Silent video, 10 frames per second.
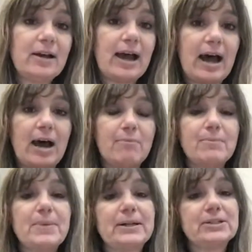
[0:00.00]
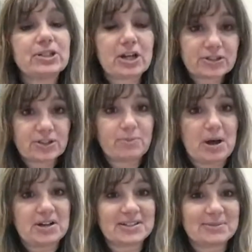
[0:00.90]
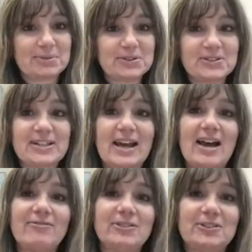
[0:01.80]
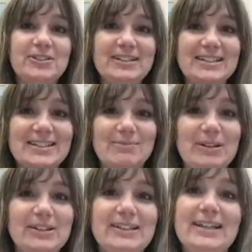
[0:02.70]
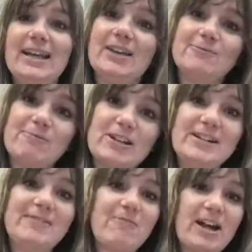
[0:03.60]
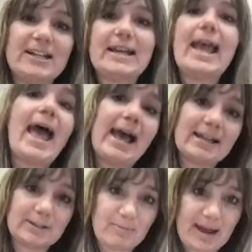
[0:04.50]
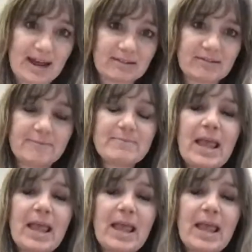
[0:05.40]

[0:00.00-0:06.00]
But it's also possible to have a learning disability in reading, writing, and math.